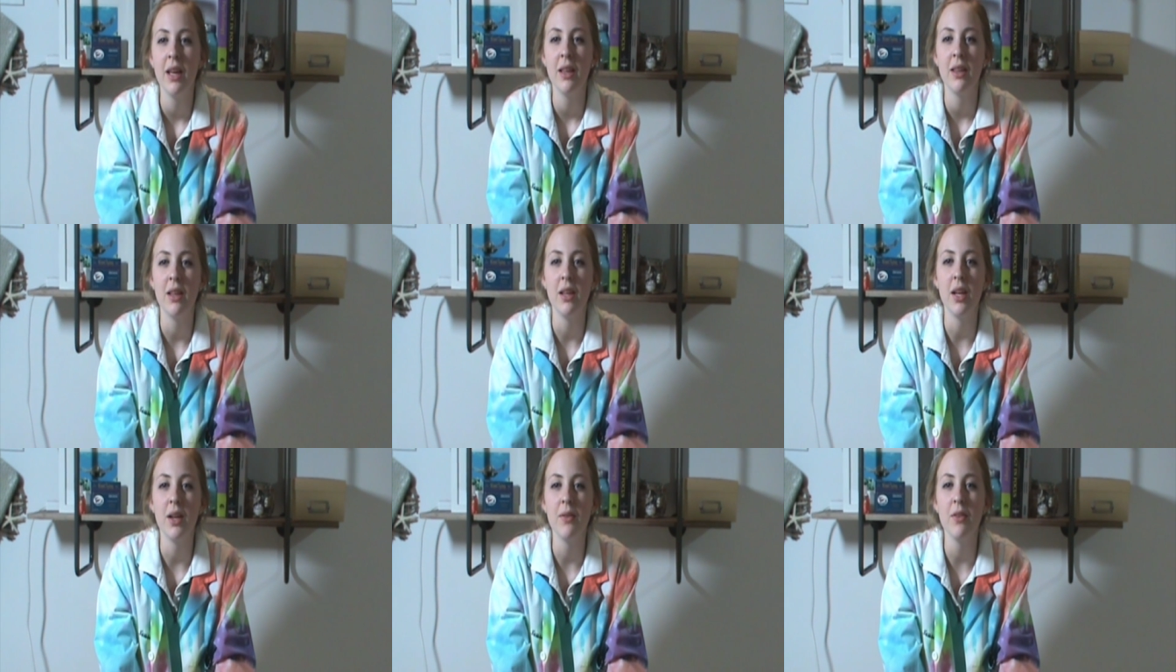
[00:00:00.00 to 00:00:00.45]

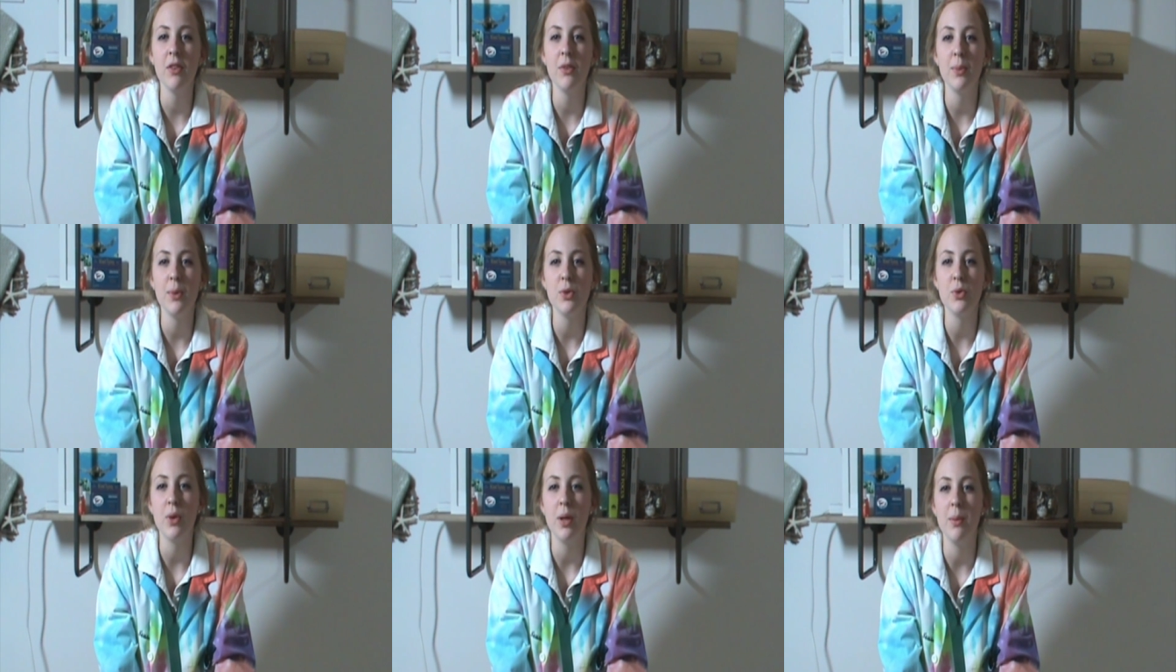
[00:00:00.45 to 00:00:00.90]
The difference
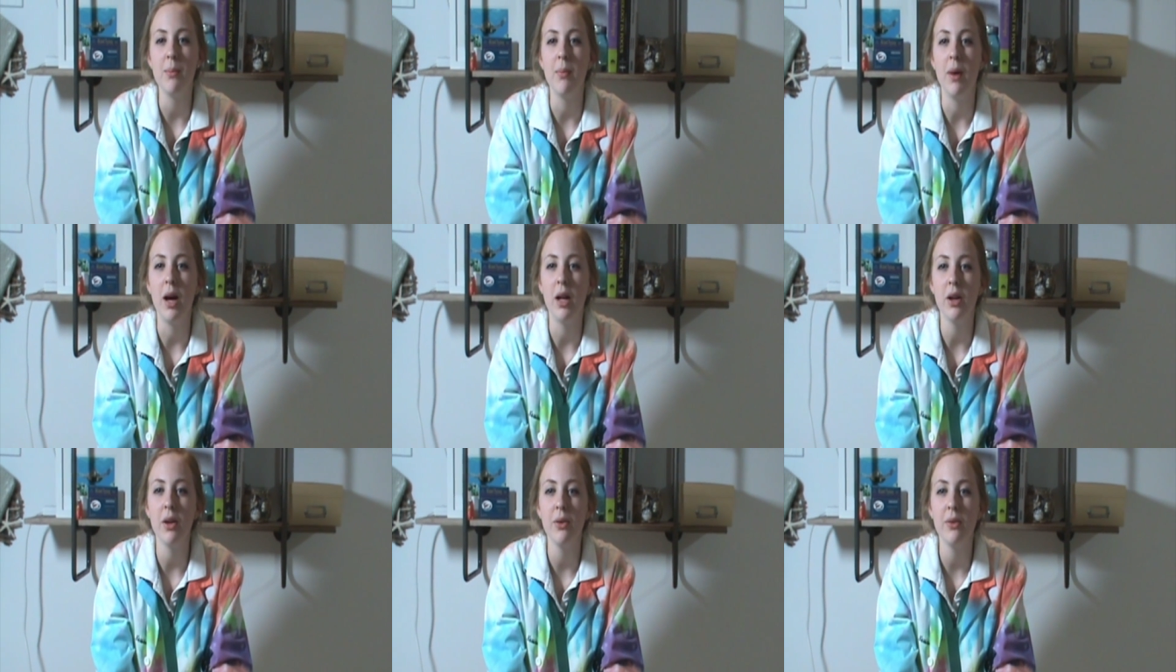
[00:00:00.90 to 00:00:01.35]
between
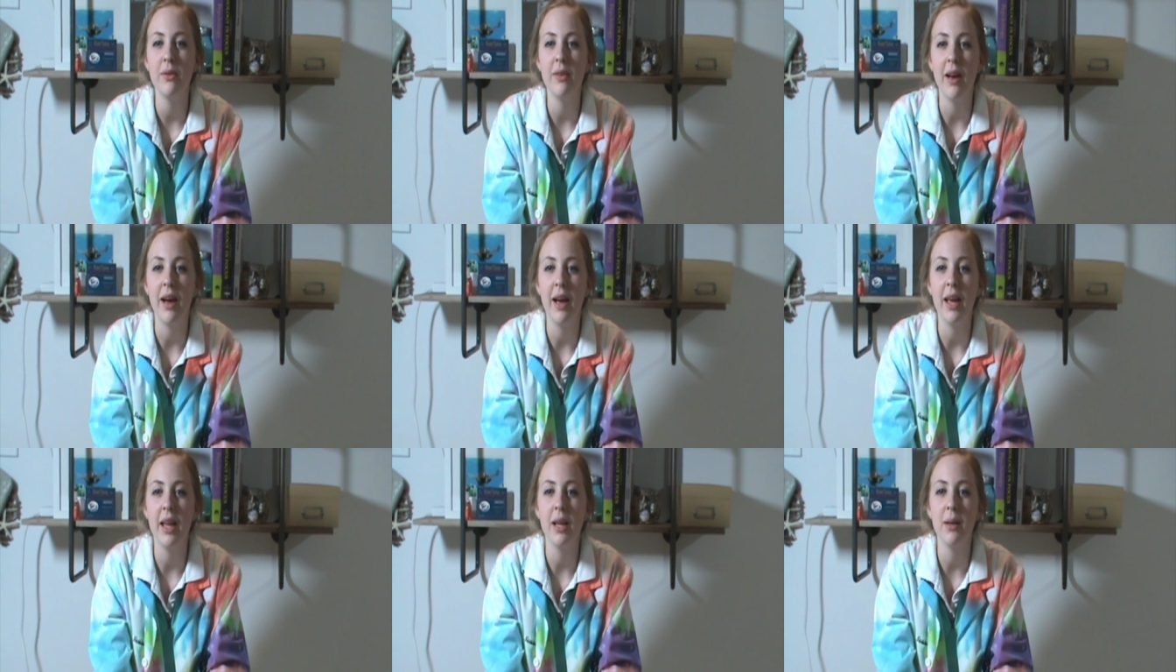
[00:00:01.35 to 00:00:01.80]
mono,
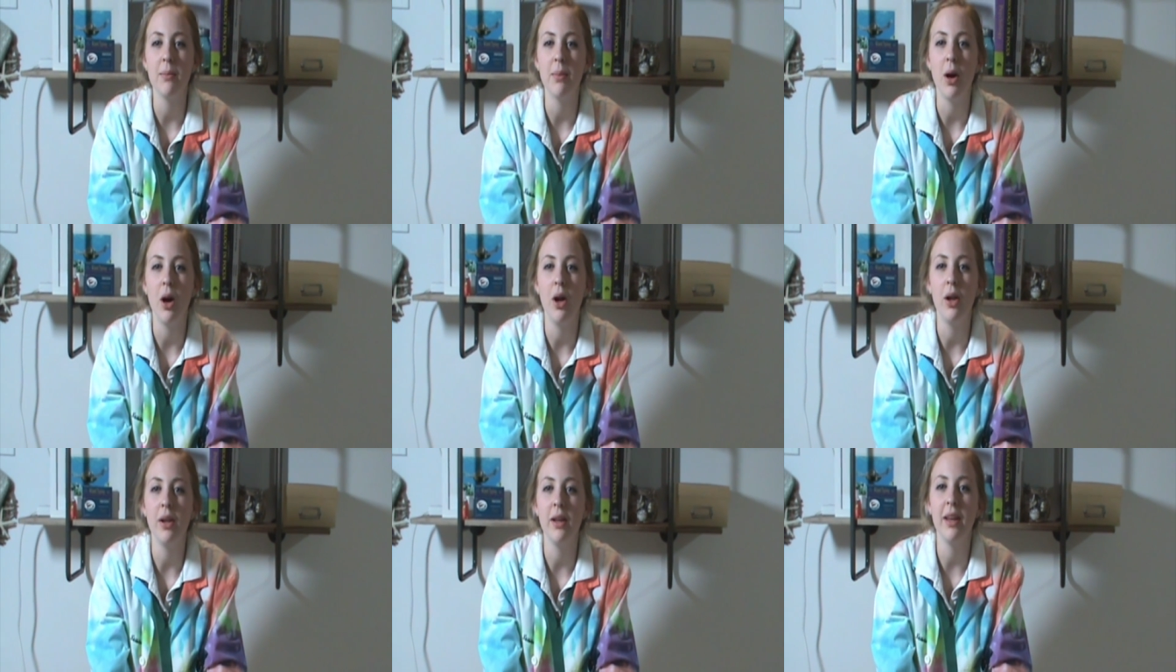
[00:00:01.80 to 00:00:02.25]
di, and
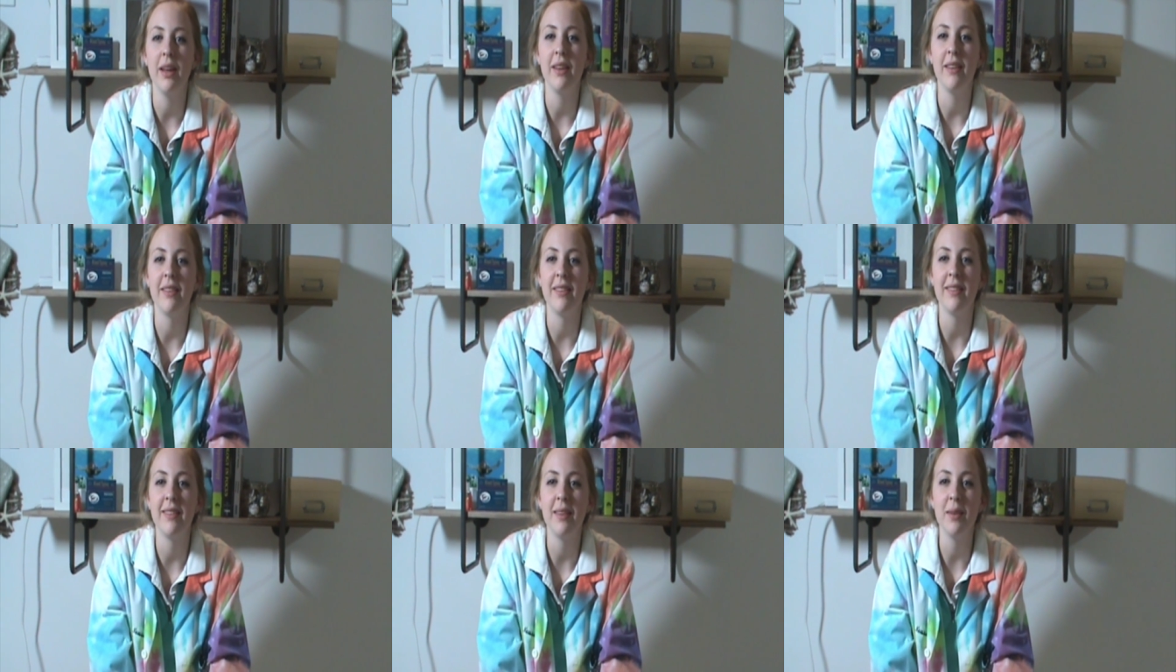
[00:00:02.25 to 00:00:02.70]
poly
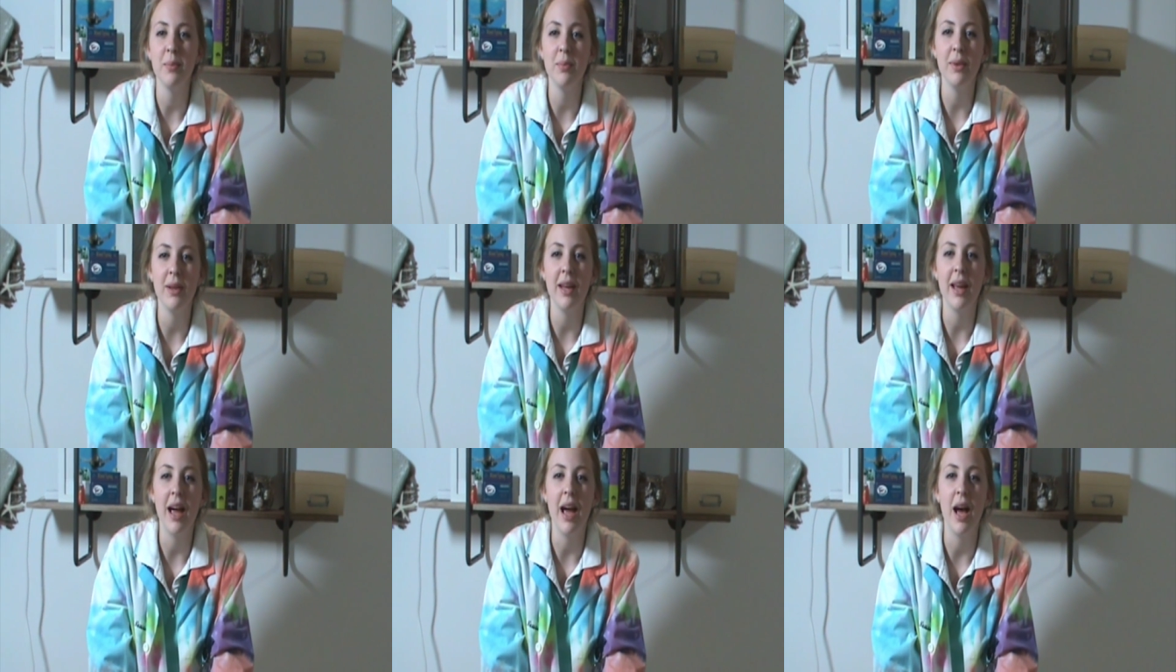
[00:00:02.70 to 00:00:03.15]
is
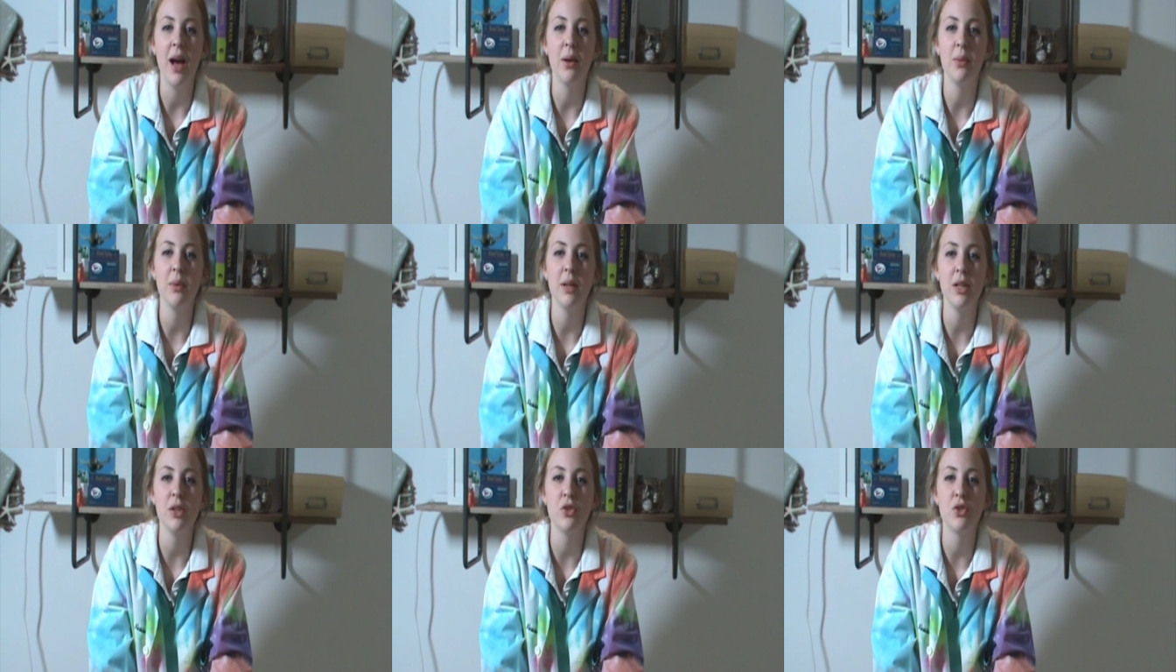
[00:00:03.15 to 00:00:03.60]
simply how
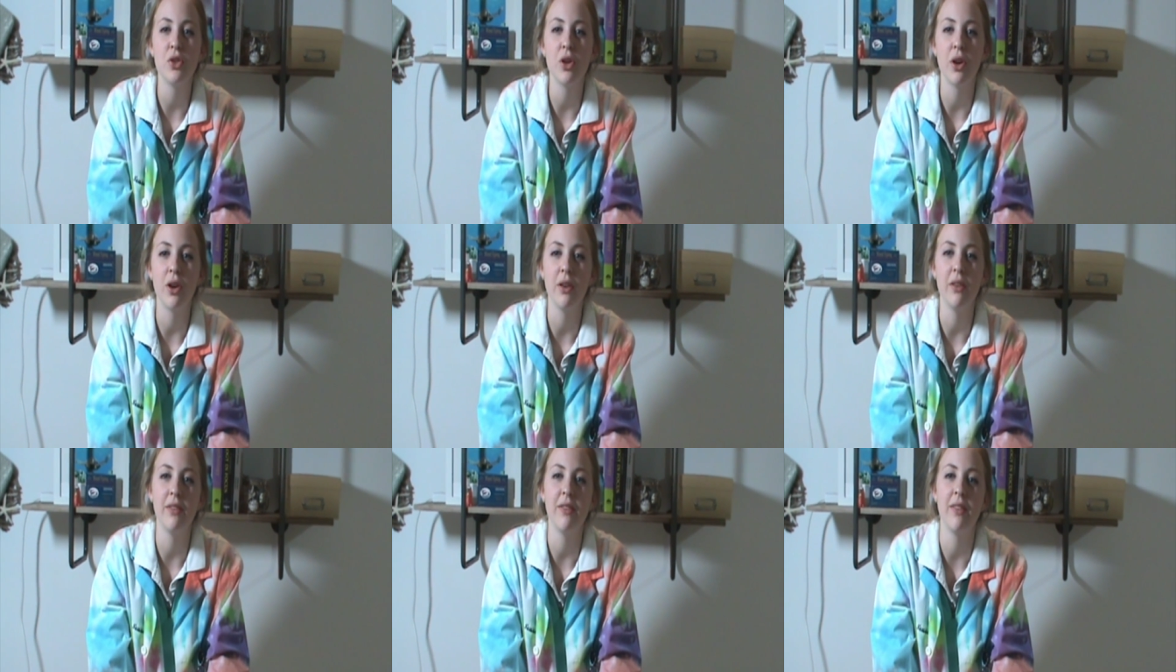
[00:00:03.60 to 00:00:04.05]
many
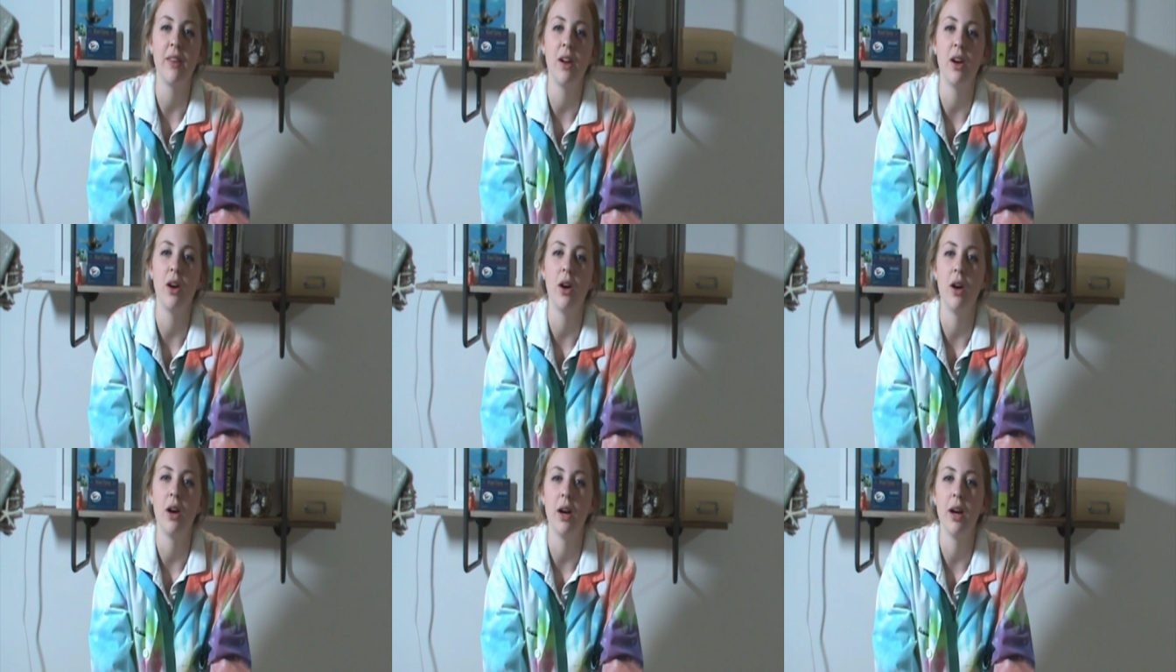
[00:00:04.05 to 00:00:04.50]
sugars
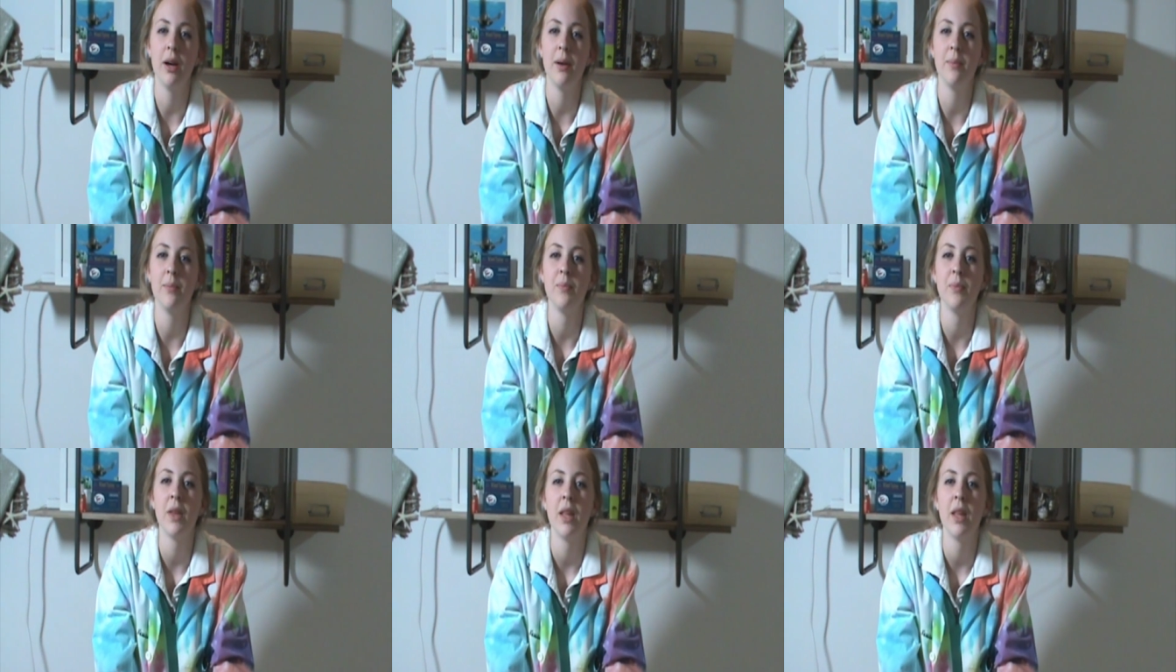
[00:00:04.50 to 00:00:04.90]
there are.